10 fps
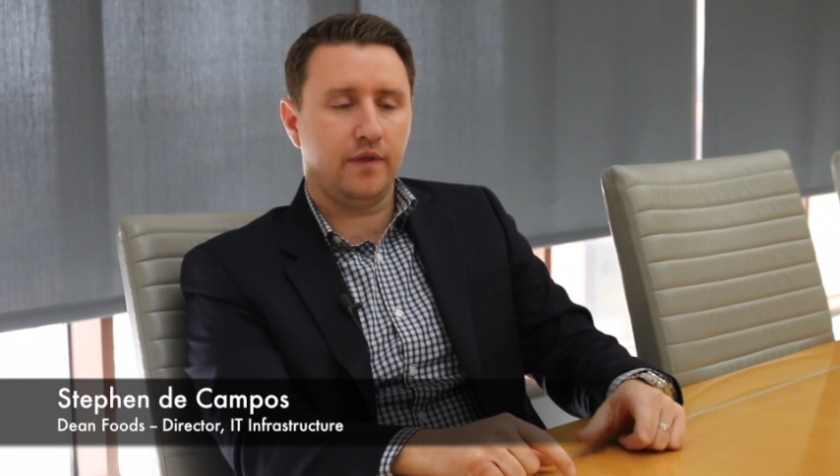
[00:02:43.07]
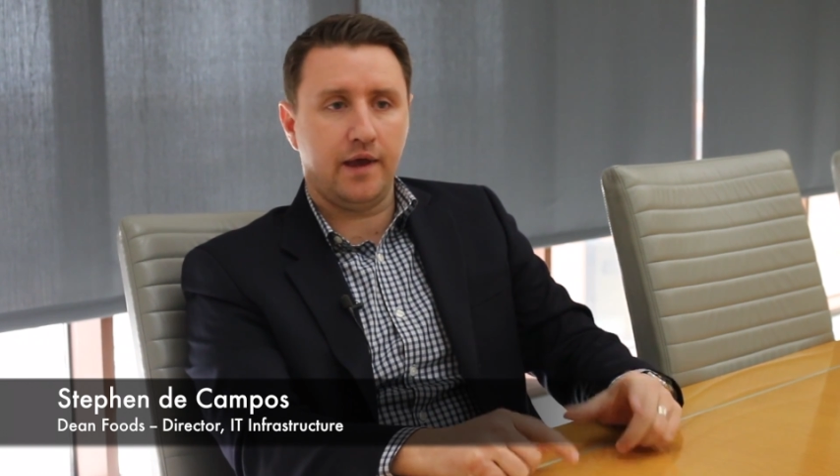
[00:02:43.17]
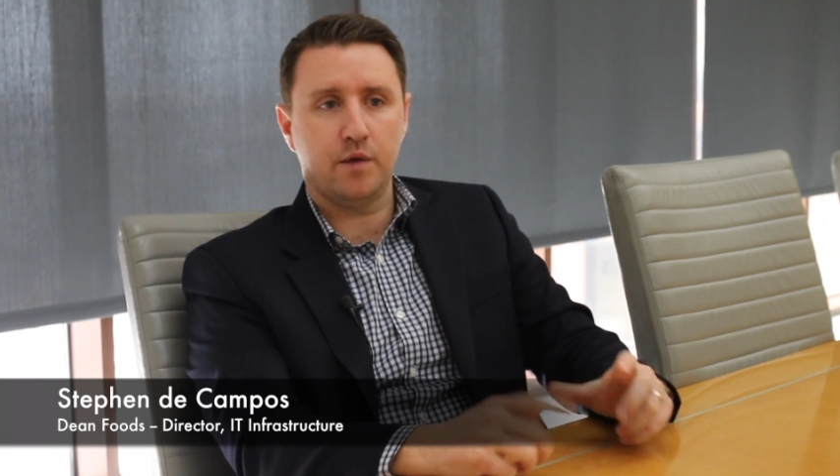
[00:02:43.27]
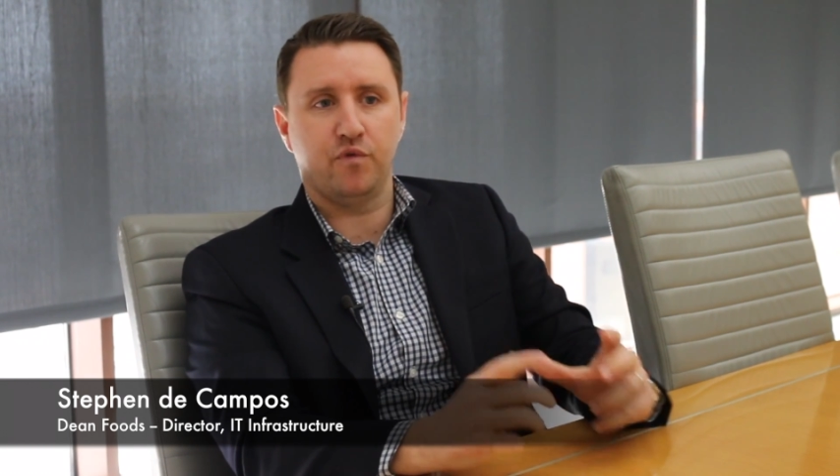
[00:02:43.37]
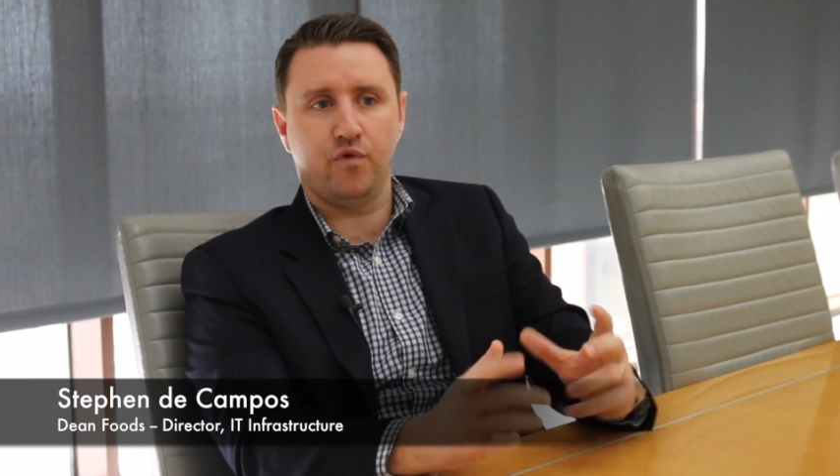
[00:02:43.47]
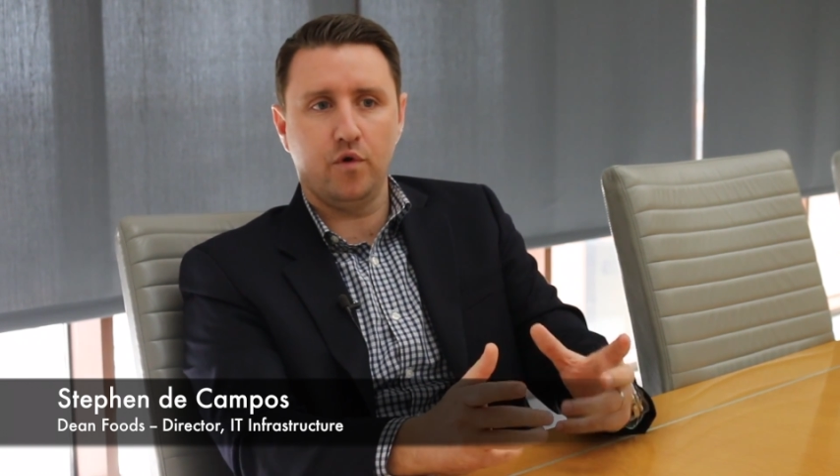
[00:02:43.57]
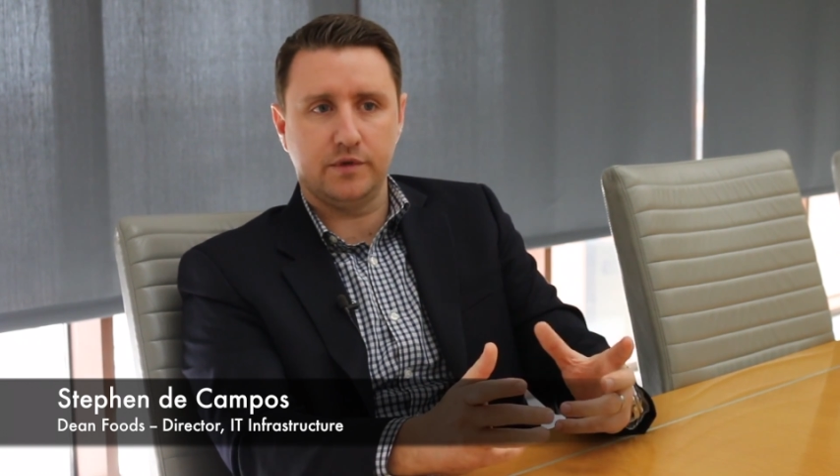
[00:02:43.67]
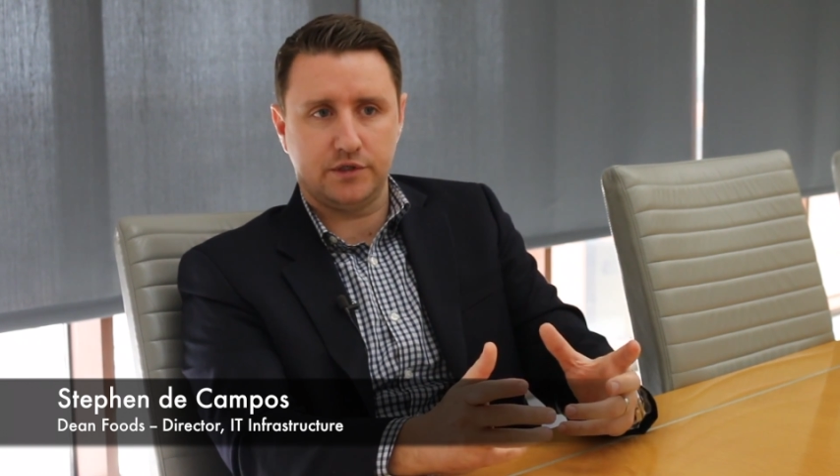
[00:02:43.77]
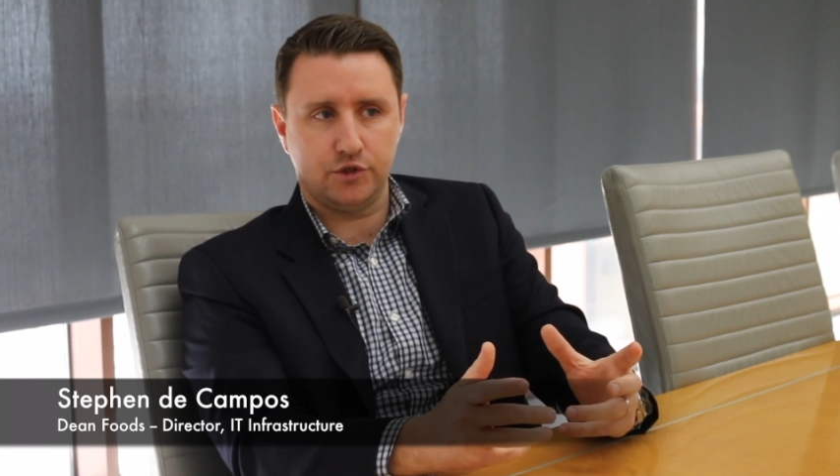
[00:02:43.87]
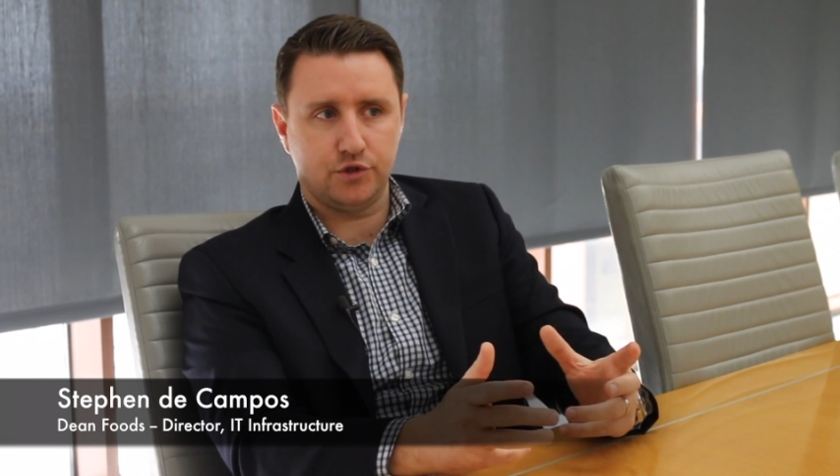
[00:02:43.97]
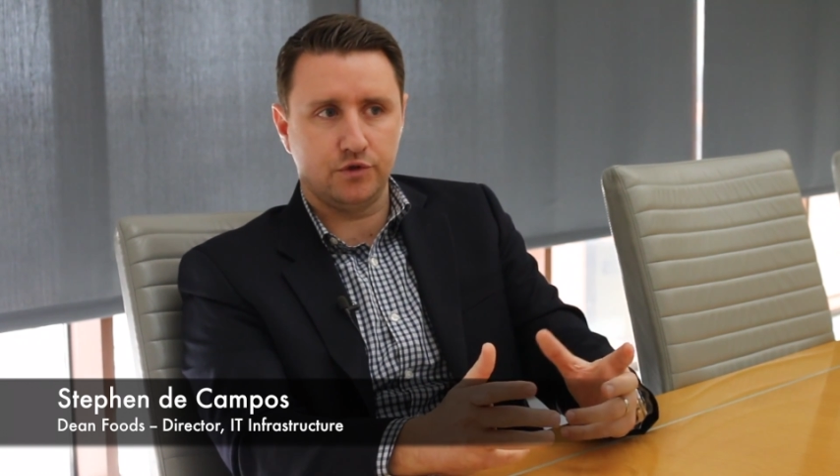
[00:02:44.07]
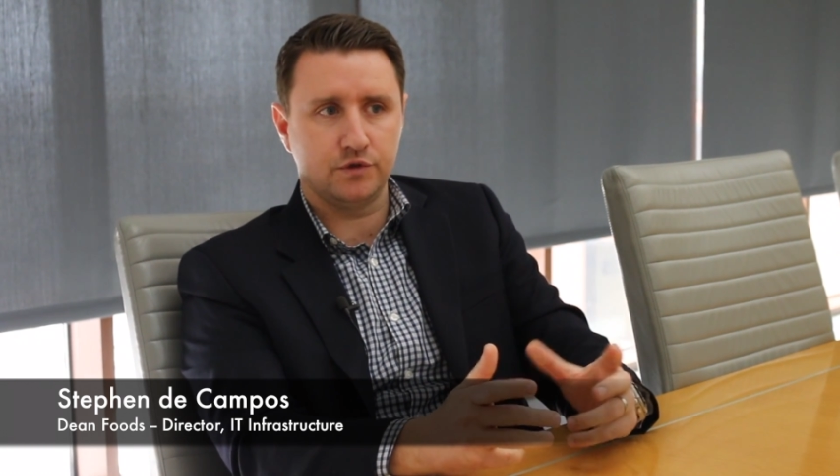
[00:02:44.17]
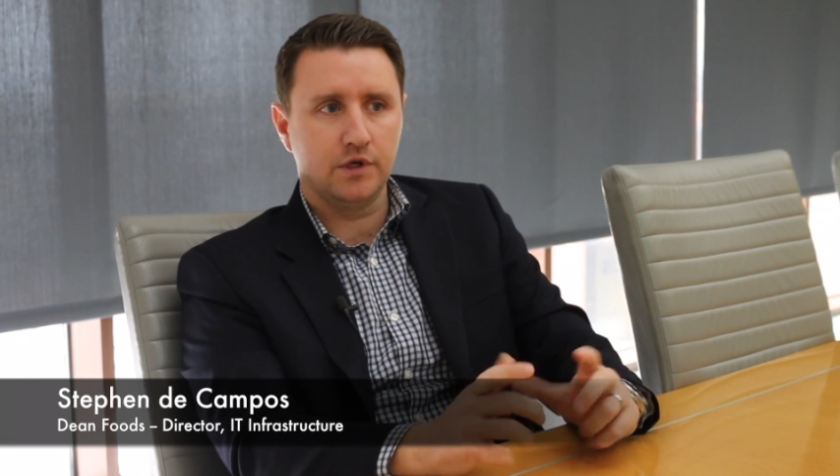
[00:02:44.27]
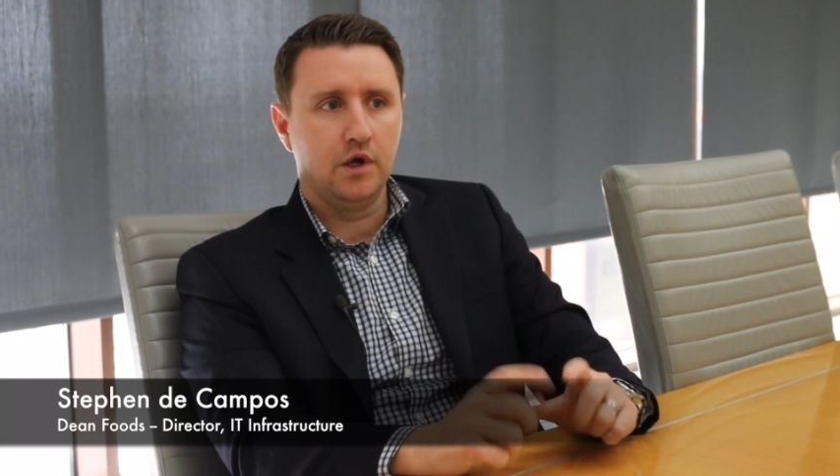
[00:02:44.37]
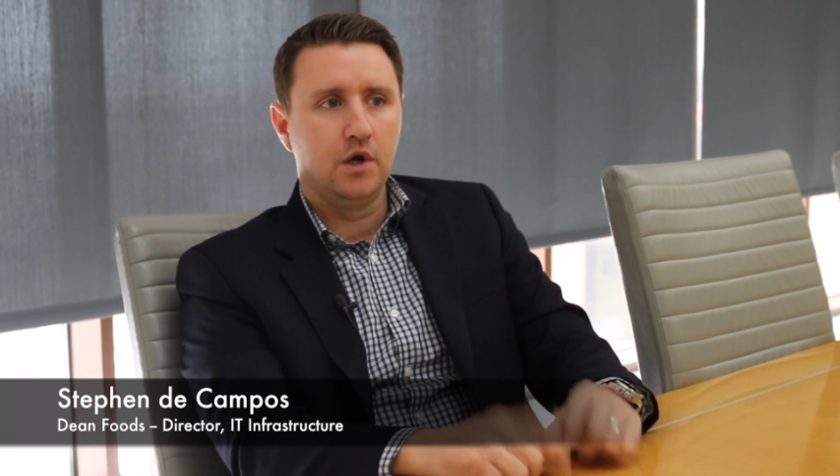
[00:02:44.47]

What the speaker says: they had performance issues,